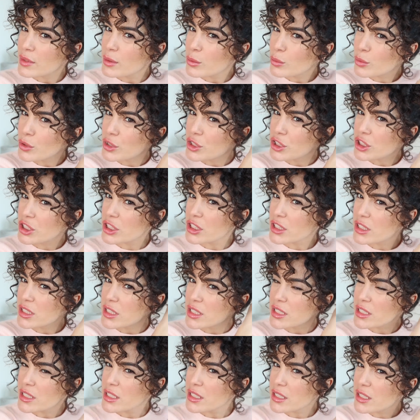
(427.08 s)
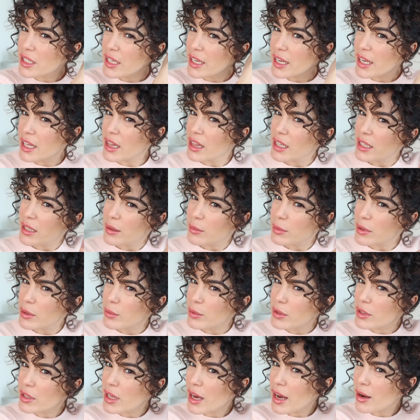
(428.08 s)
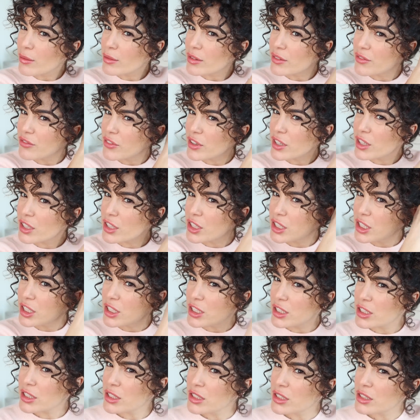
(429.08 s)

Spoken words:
We just tease the hair a little bit with our fingers.